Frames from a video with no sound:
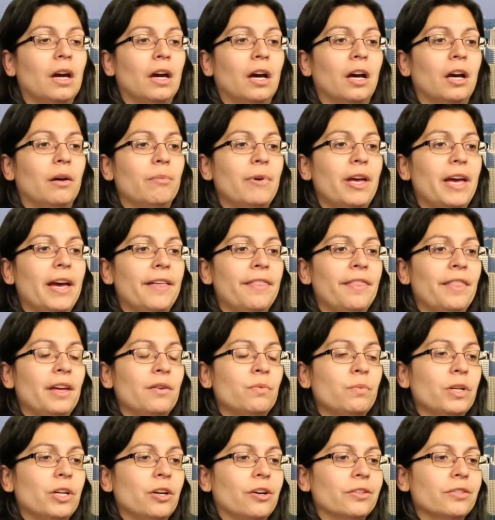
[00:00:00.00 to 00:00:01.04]
And
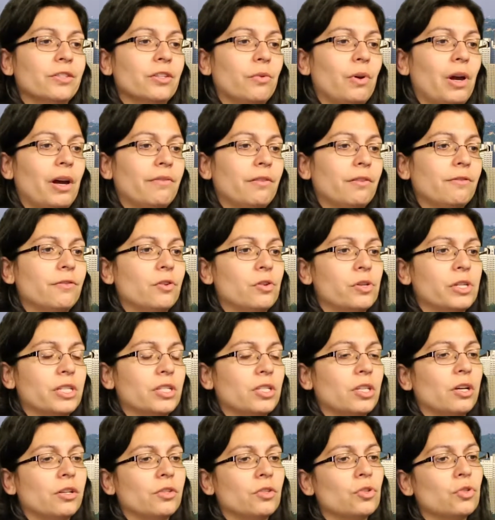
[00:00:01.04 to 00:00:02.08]
then we also have a
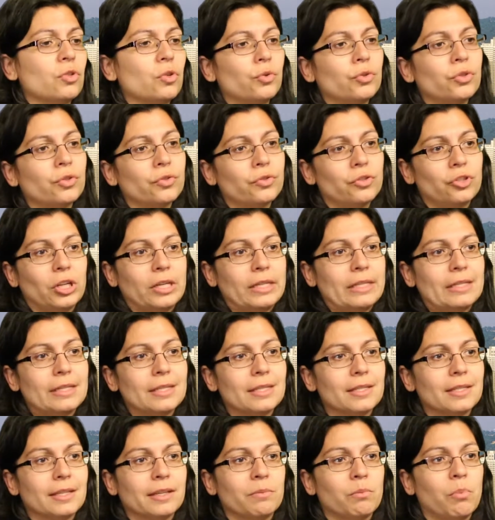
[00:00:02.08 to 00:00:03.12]
focus on social
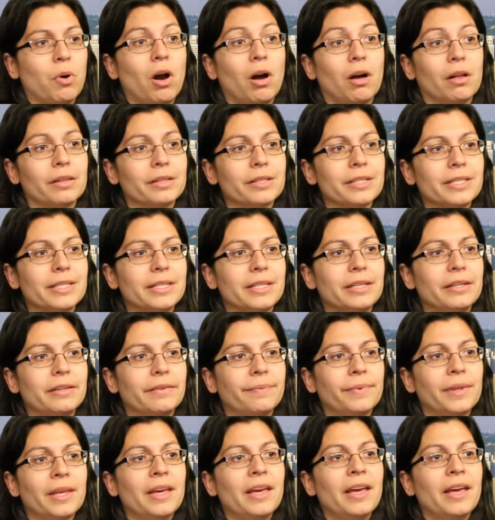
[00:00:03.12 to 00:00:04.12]
justice and policy.